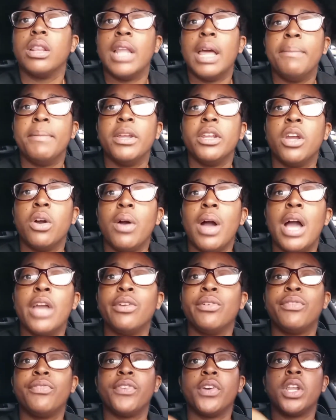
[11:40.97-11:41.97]
let me know how
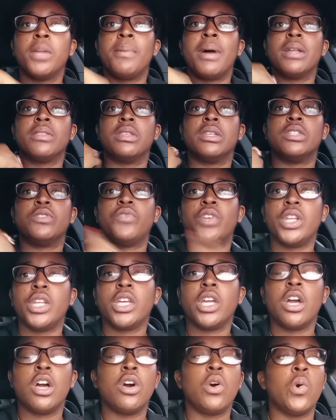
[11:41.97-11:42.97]
you feel about this
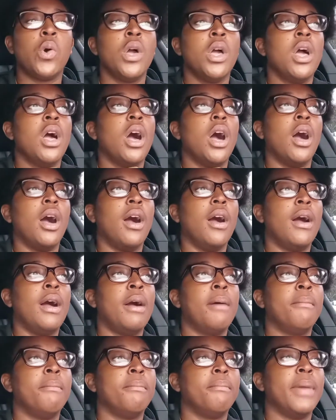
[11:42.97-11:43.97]
video.
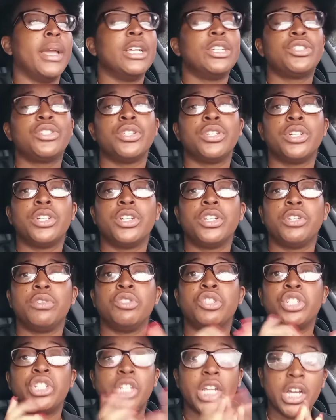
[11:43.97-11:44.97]
Um, make sure
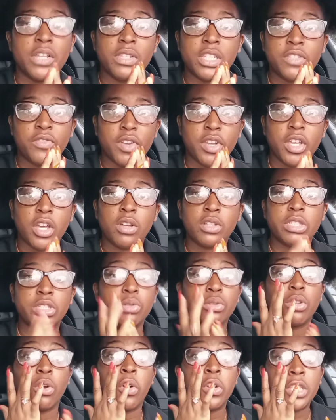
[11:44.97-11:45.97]
you share this video
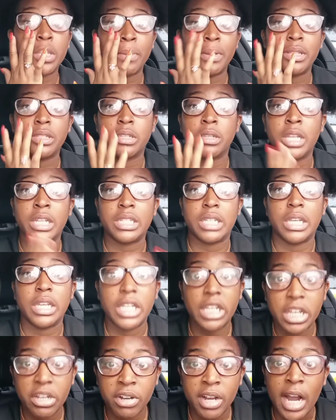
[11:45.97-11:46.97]
to those that need to
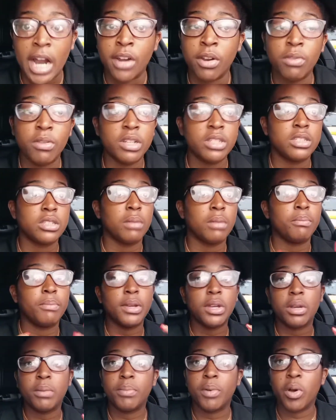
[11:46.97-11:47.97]
hear. I know there's some
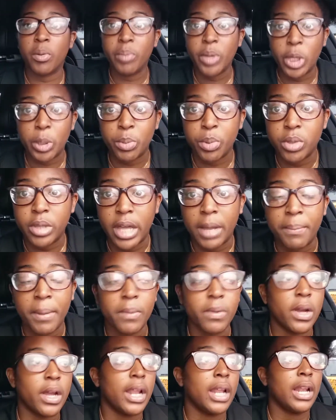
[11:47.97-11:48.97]
bigger bone people that
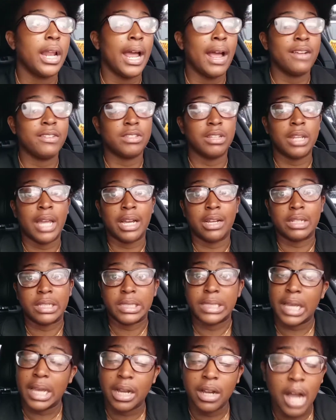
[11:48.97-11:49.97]
maybe are, has lack
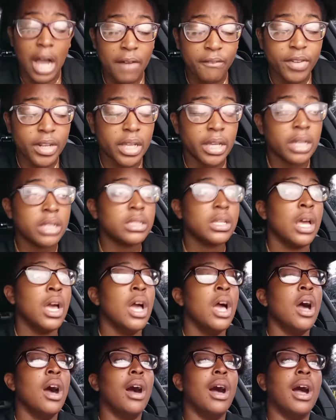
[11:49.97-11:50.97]
of confidence,
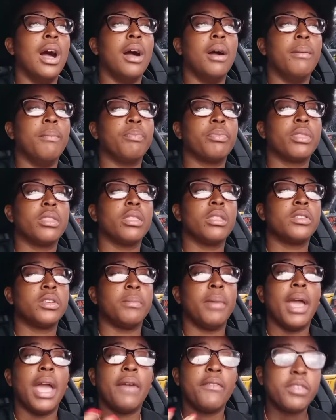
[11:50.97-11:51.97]
um,
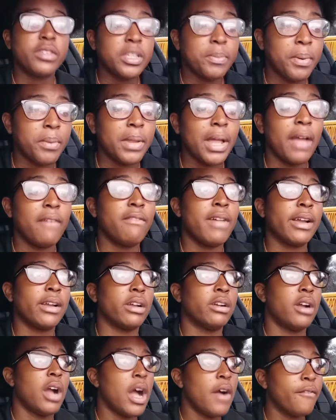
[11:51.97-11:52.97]
some heavier some people that have lack
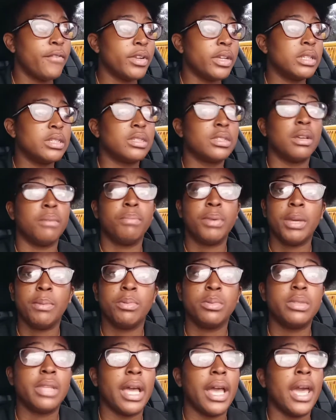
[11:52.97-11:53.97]
of confidence, some
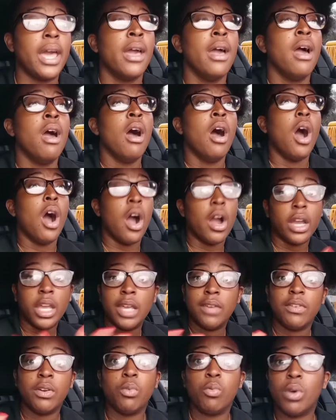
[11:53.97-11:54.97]
people that are
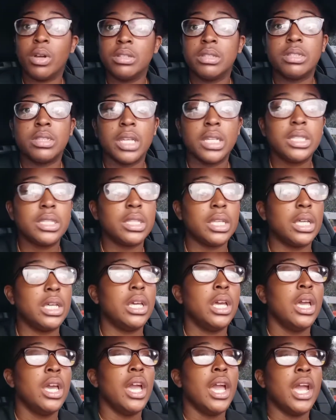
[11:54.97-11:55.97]
even 160
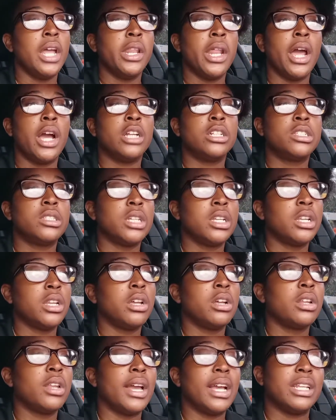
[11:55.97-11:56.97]
and are sitting
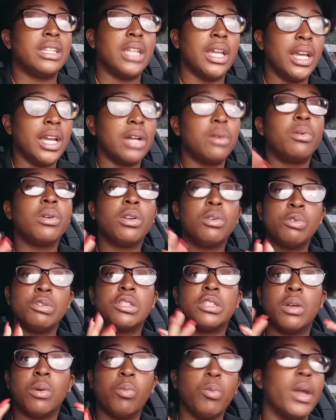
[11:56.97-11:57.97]
there like, dang, I want to
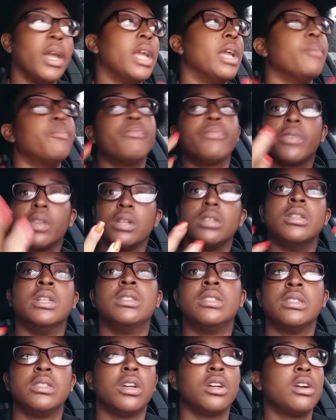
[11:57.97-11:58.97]
lose some weight.
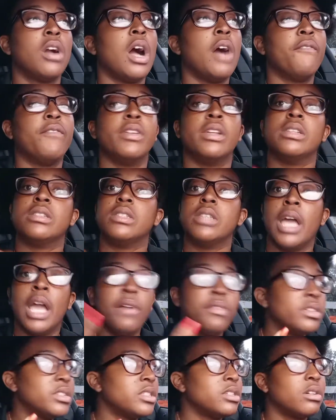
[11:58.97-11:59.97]
This is their confidence. Every